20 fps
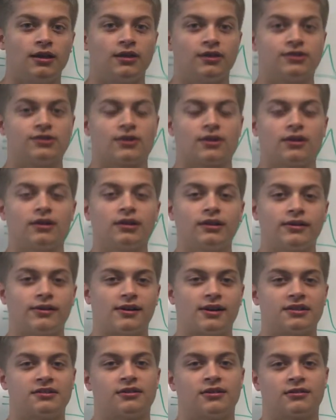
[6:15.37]
So earlier I
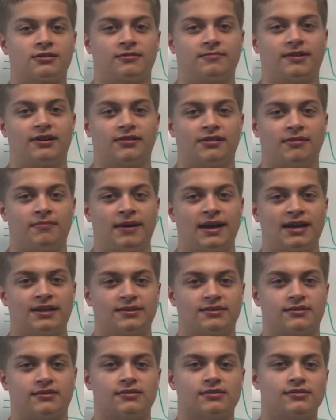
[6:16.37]
talked about
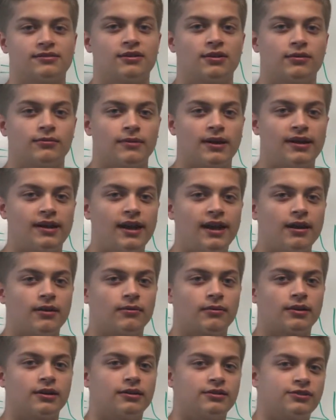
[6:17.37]
capacitors. Right now
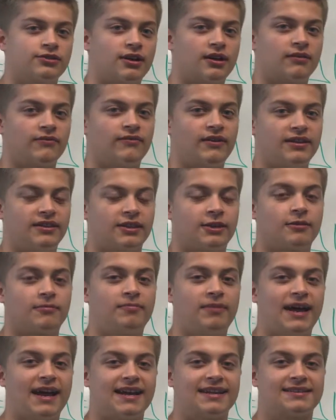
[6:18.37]
we're going to try to find the
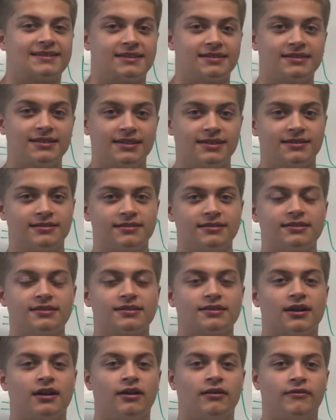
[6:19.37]
capacitance
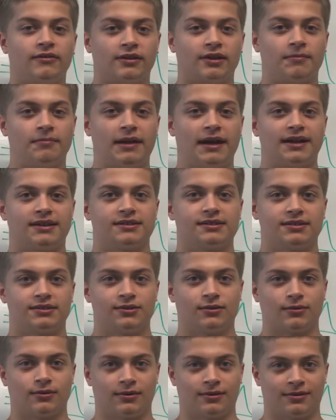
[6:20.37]
of a
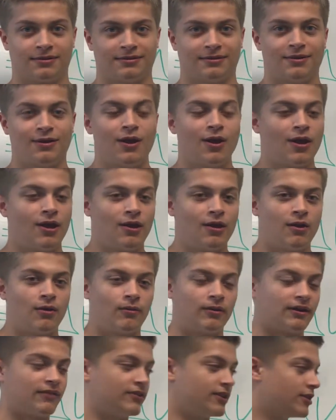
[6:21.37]
capacitor.
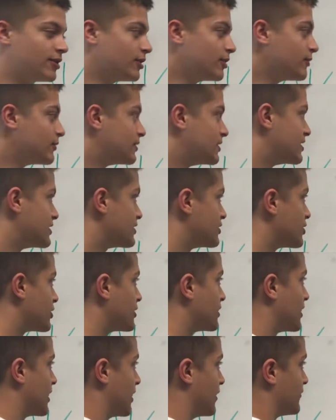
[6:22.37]
Whenever you're doing this, you're
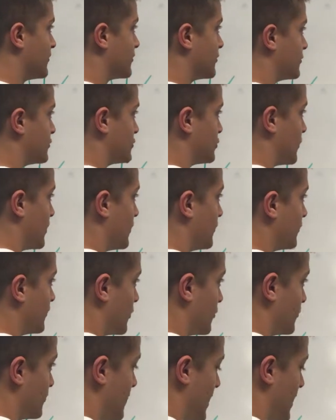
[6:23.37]
going to have your 12-volt